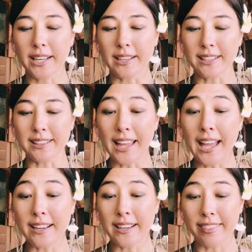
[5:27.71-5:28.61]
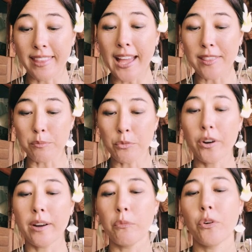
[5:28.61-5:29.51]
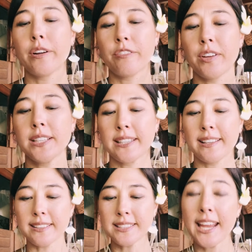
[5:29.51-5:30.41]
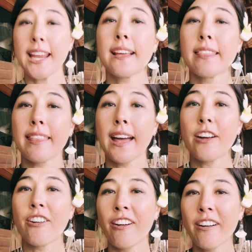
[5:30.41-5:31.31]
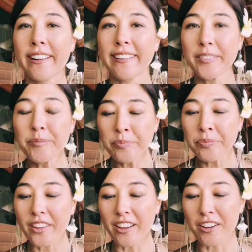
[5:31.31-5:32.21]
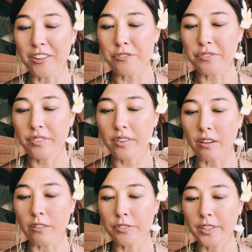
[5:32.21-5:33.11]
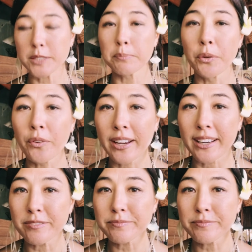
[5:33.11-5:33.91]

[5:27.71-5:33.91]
And in that the more and more of us that take that on, of exploring